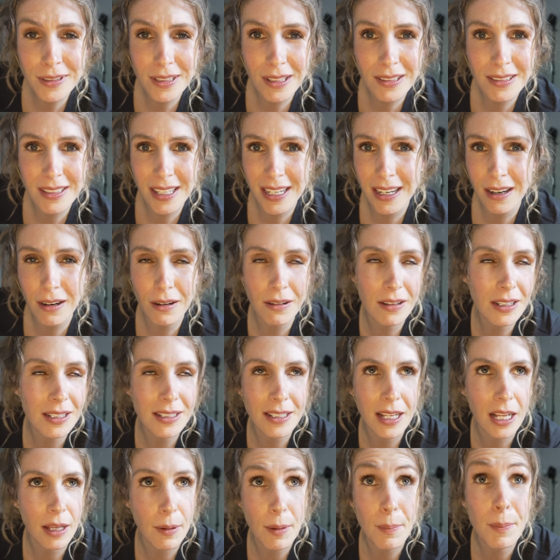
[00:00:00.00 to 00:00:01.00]
So I was like, oh,
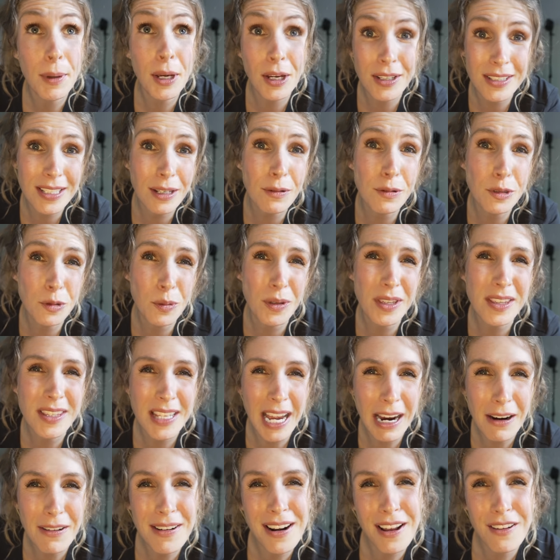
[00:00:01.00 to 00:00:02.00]
and because I was with
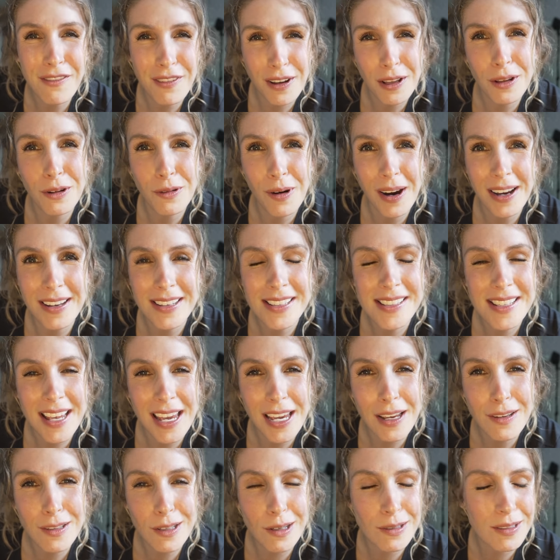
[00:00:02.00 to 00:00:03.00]
Darren, I felt quite
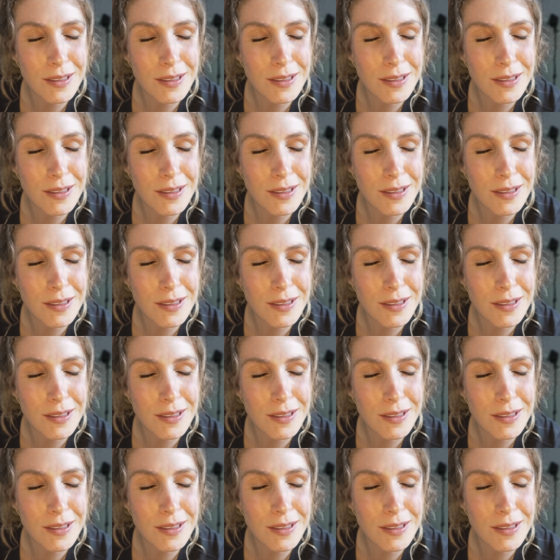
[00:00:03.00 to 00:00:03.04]
safe. So